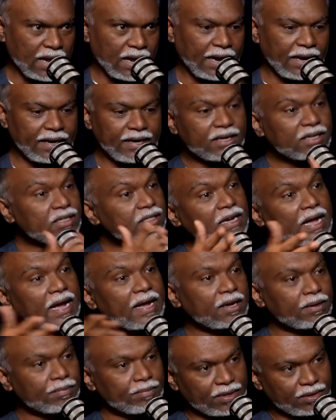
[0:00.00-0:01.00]
and it is
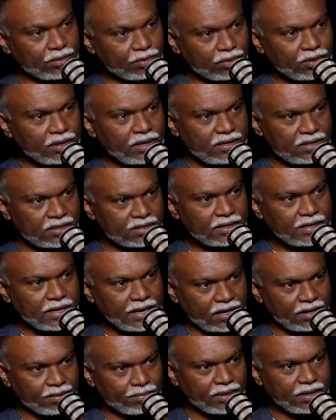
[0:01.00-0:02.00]
dynamic, okay? It's a
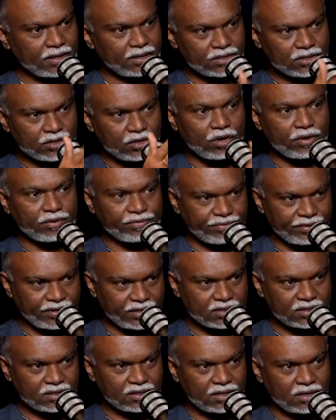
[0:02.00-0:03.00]
dynamic, it is not
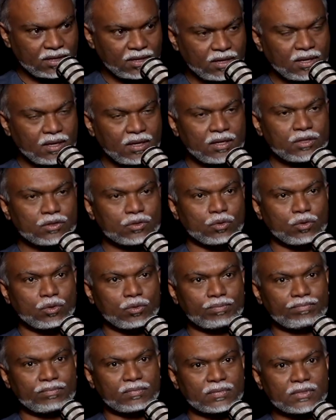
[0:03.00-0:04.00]
fixed. So,
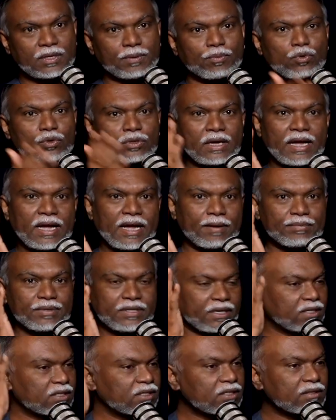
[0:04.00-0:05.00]
suppose I have
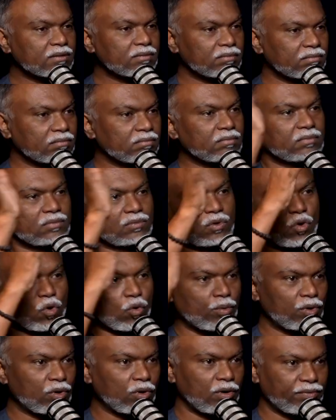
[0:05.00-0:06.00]
checked
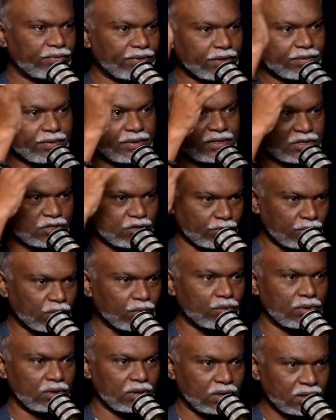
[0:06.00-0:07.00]
overall frequency of the
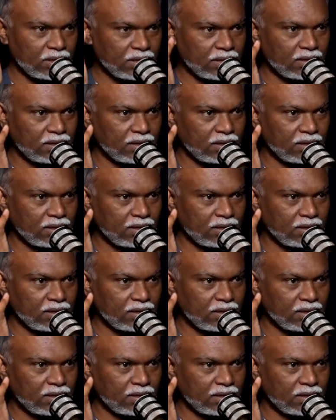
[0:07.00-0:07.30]
world